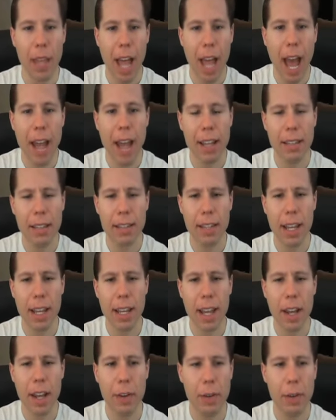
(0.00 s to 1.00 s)
How does
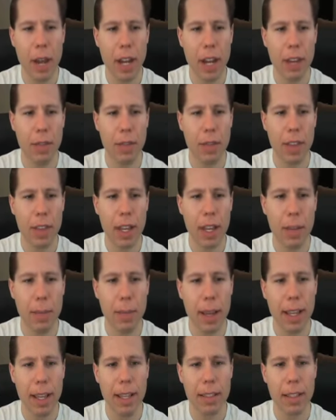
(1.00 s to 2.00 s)
TNA Creative think
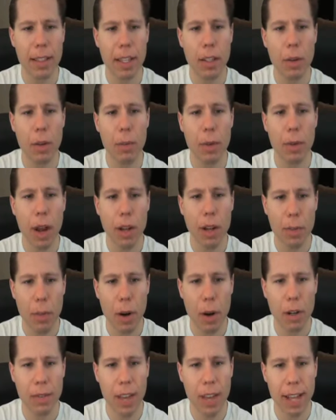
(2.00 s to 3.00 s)
making D'Lo Brown a
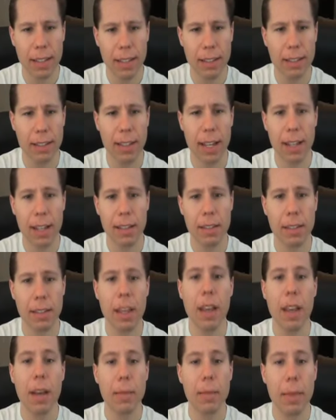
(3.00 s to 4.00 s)
part of Ace and
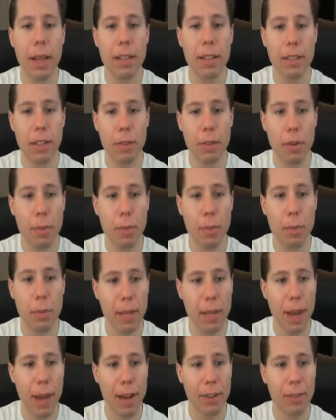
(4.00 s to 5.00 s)
Eights makes the group
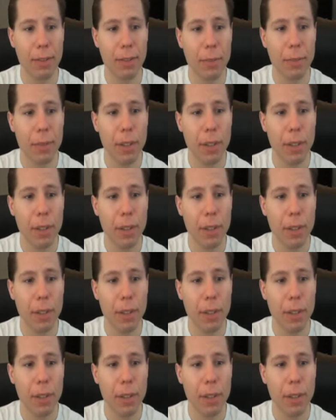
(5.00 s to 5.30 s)
any better?